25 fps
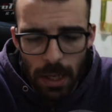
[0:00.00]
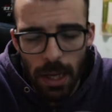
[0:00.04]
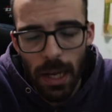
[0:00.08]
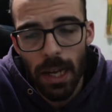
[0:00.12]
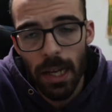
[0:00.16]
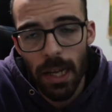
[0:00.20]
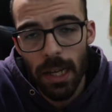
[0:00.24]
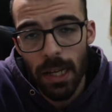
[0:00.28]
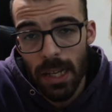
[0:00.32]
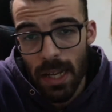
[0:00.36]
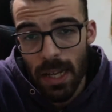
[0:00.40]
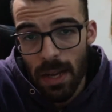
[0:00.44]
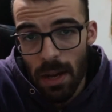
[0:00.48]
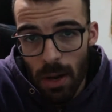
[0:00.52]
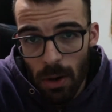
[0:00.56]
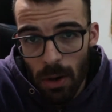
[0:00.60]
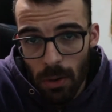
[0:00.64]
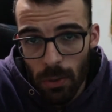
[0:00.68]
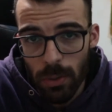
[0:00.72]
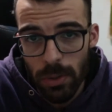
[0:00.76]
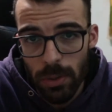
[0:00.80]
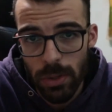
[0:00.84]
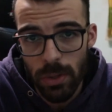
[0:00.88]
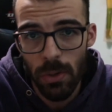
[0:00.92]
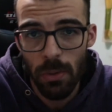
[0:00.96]
and
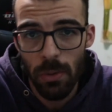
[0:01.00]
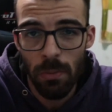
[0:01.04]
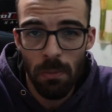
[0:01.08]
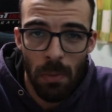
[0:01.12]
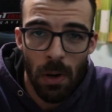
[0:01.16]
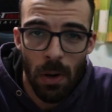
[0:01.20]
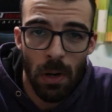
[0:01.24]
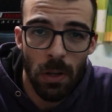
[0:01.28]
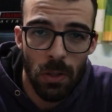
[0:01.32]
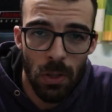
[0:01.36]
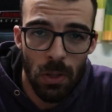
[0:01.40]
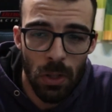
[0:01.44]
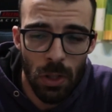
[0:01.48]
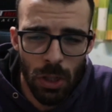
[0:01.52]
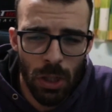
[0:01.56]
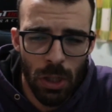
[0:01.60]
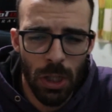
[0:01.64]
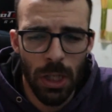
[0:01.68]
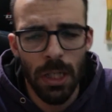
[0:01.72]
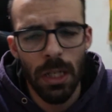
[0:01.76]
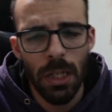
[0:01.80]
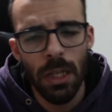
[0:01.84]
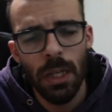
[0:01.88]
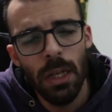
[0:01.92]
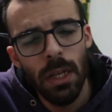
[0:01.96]
also Martin
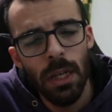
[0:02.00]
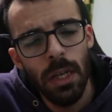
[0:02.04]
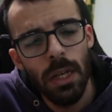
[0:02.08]
Sheen,